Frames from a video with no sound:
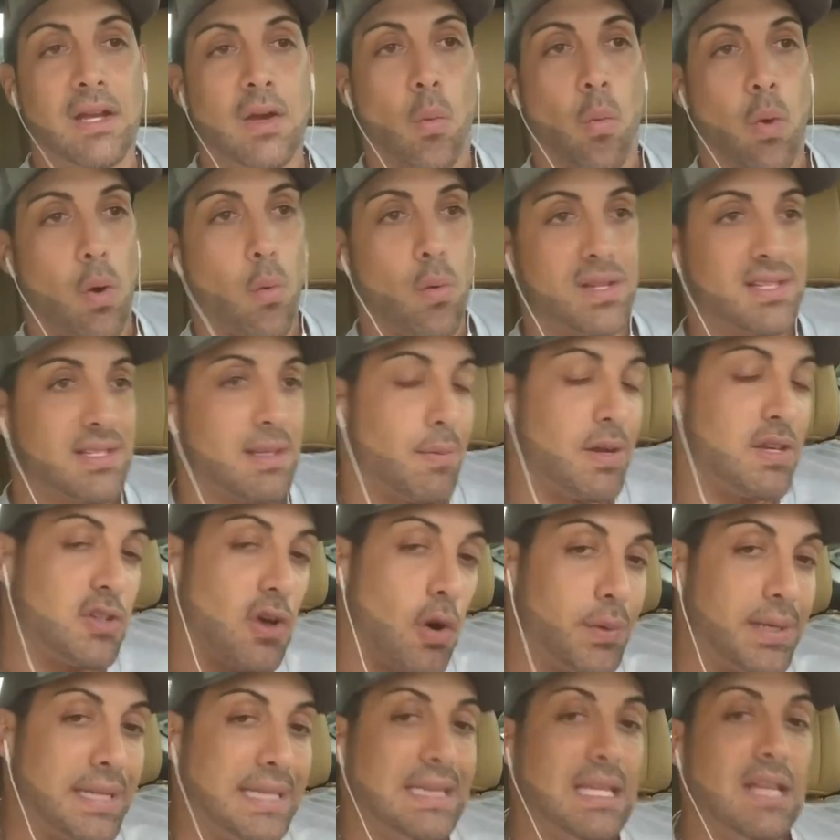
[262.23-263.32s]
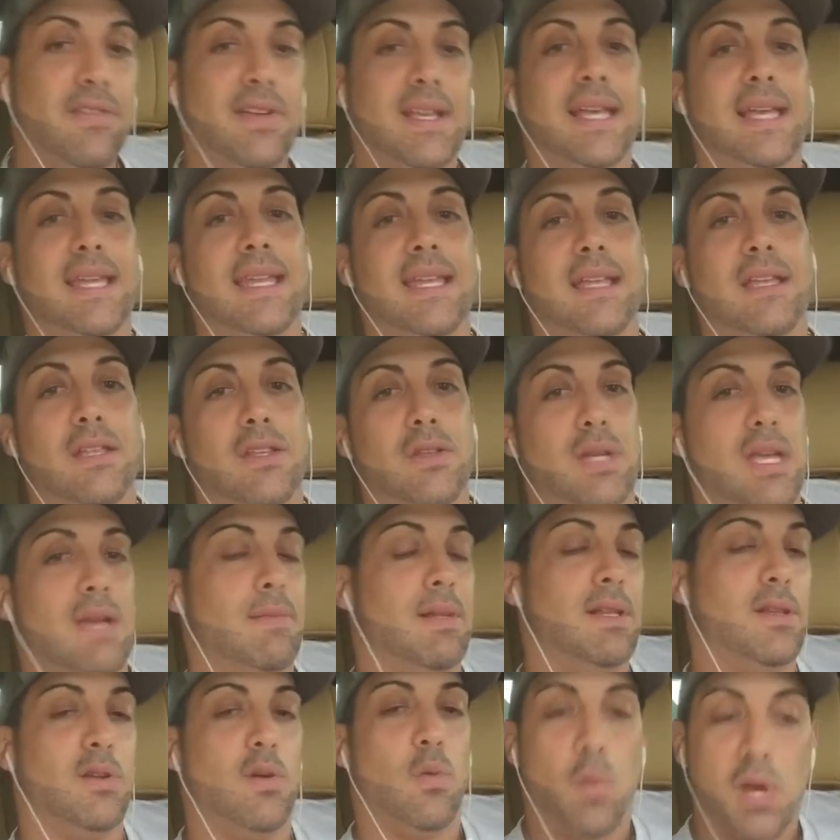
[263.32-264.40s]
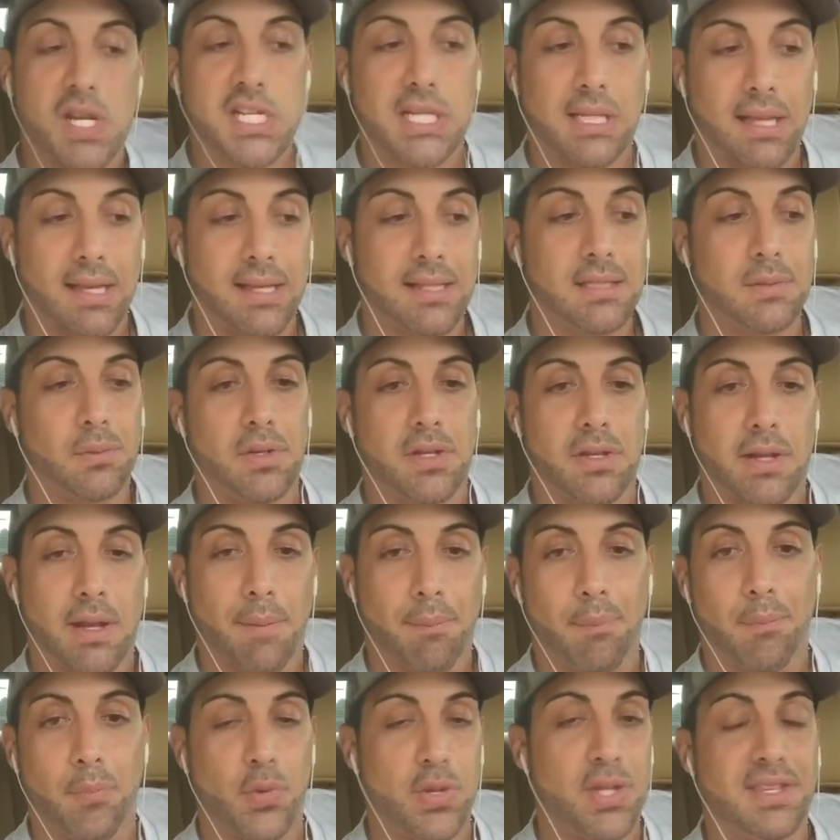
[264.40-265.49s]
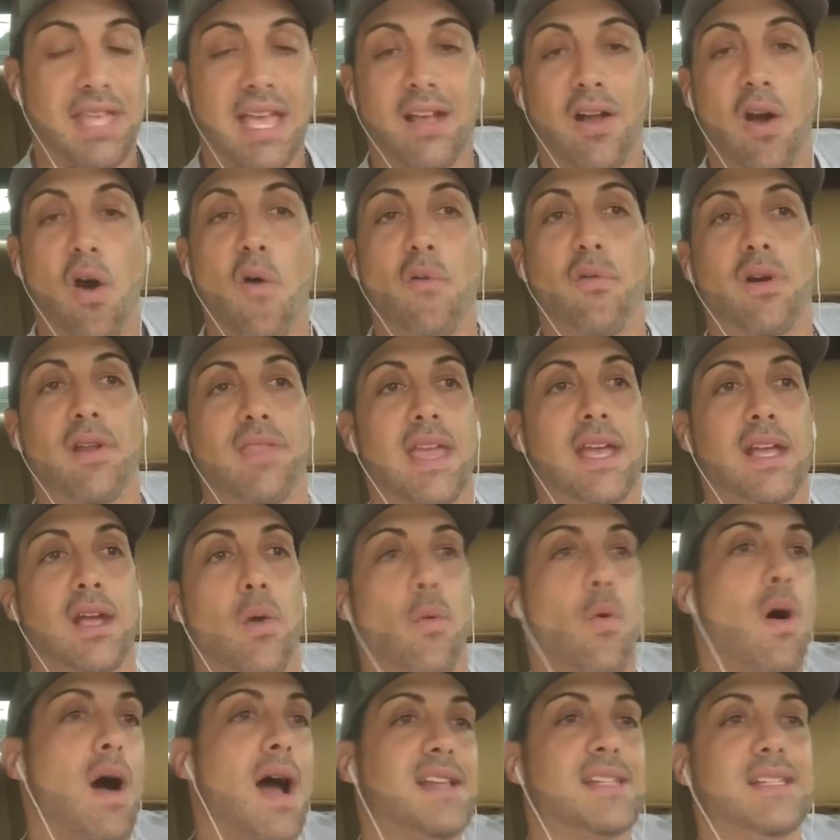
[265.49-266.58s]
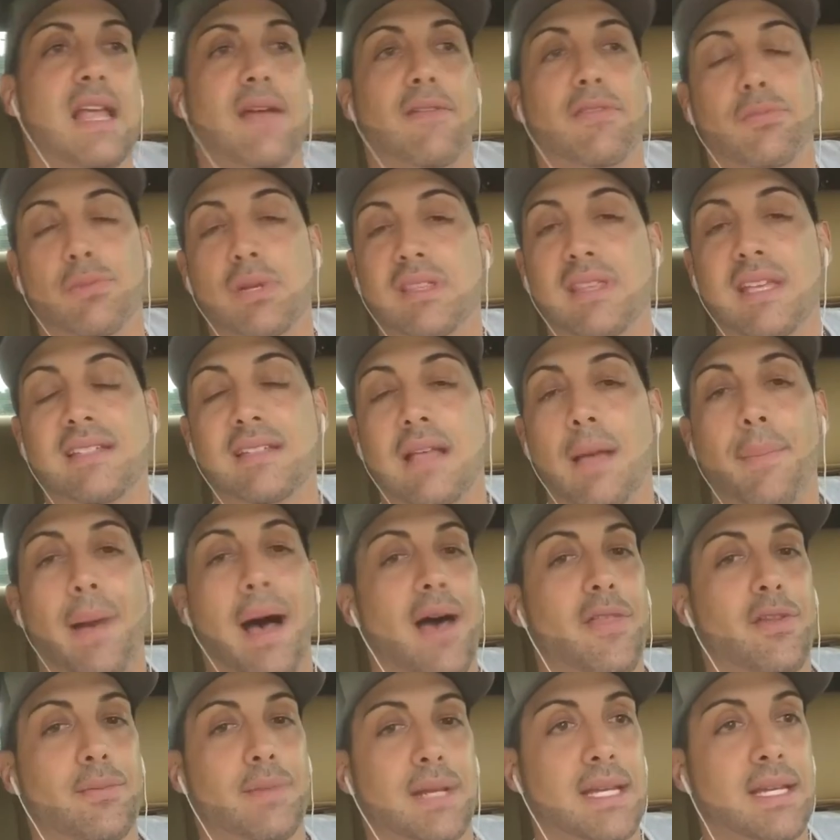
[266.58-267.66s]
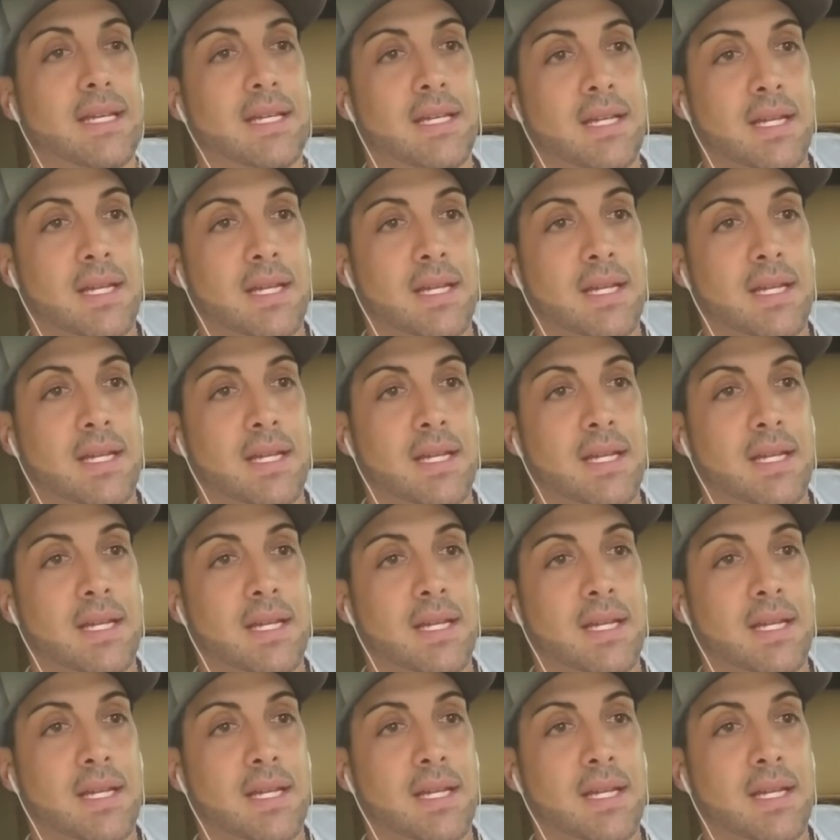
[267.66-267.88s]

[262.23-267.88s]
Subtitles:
or when somebody's already living in it, you give them a little wish list when you take over and they go, well, I just have 3 things that bother me.